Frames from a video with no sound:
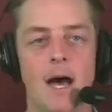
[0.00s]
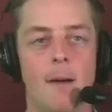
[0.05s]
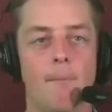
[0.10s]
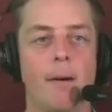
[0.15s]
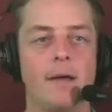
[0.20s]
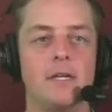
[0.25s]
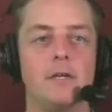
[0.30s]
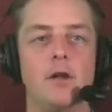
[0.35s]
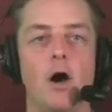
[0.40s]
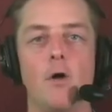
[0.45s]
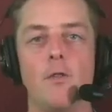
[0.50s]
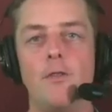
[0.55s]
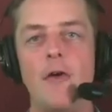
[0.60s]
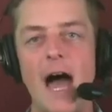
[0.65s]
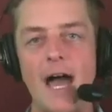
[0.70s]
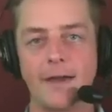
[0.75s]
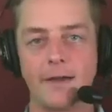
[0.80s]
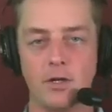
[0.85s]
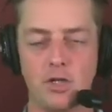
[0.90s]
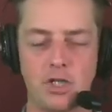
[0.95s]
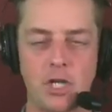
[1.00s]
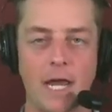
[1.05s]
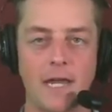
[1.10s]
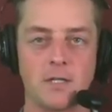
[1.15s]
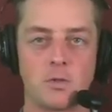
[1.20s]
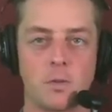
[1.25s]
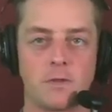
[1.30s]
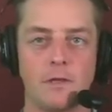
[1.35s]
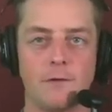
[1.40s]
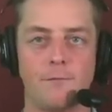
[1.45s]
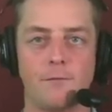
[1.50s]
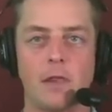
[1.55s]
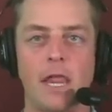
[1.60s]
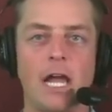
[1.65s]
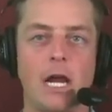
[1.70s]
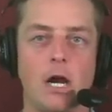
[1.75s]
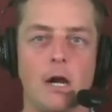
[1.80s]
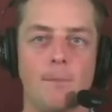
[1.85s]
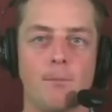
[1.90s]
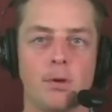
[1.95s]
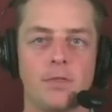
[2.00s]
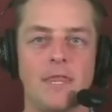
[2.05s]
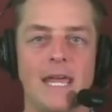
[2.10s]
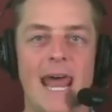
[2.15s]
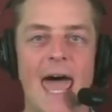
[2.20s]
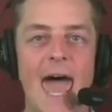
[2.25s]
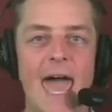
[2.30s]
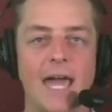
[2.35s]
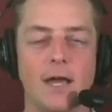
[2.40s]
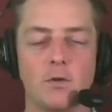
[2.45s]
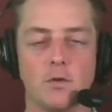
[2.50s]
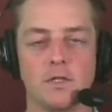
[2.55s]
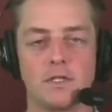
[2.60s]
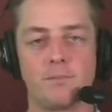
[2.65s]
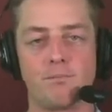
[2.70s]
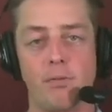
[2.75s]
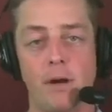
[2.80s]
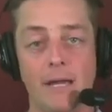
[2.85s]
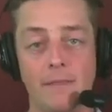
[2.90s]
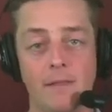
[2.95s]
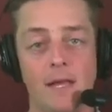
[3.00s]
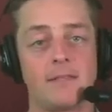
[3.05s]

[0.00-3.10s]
but you know that could change with a flare-up with an ankle sprain.